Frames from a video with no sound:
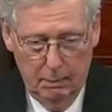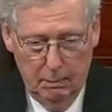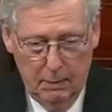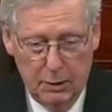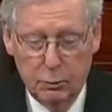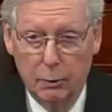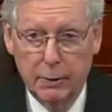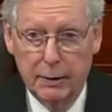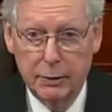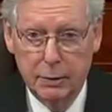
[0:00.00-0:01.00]
These
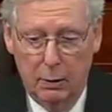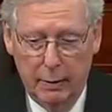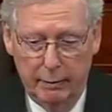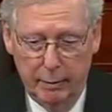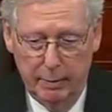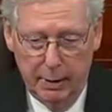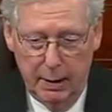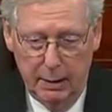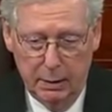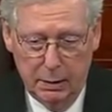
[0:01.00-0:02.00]
quotations don't even
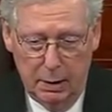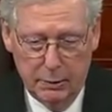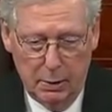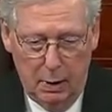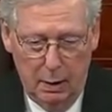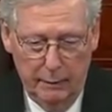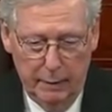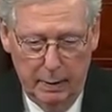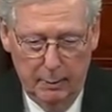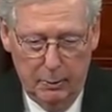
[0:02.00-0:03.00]
begin to touch all of the
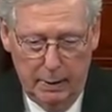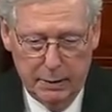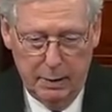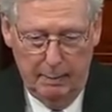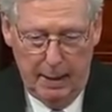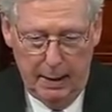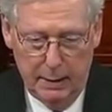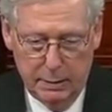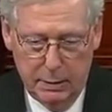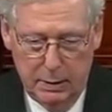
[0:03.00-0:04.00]
Democrats'
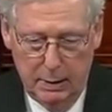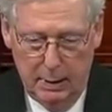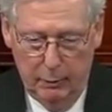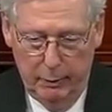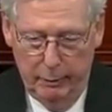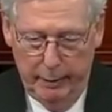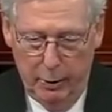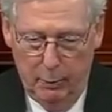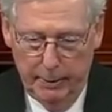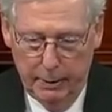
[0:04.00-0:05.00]
demands that we
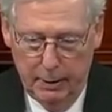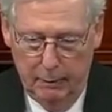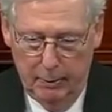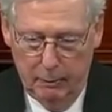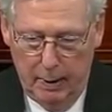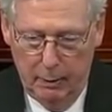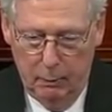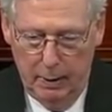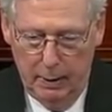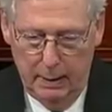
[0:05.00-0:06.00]
reopen the government right
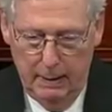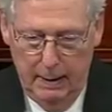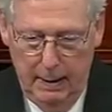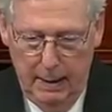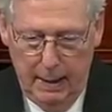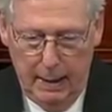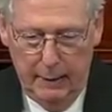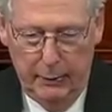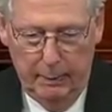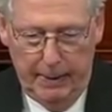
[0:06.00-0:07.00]
away
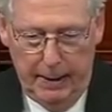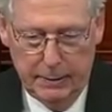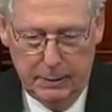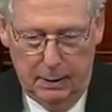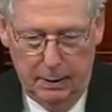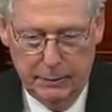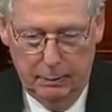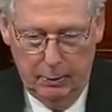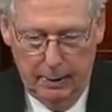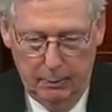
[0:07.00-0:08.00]
and their past calls to
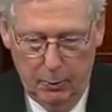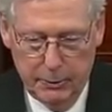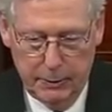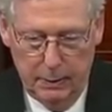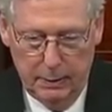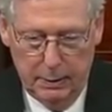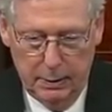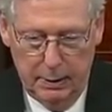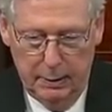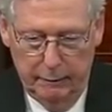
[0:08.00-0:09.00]
bring more certainty
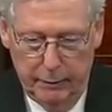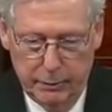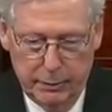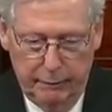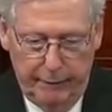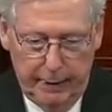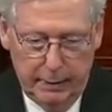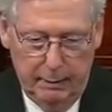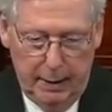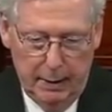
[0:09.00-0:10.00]
to individuals
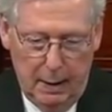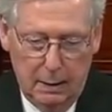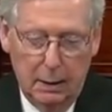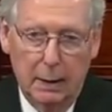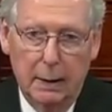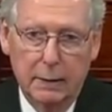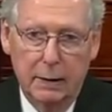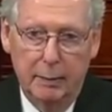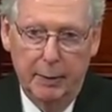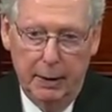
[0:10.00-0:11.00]
affected by DACA and
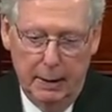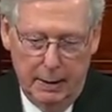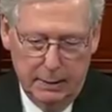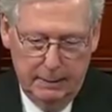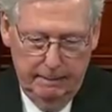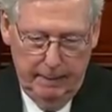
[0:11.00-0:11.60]
TPS.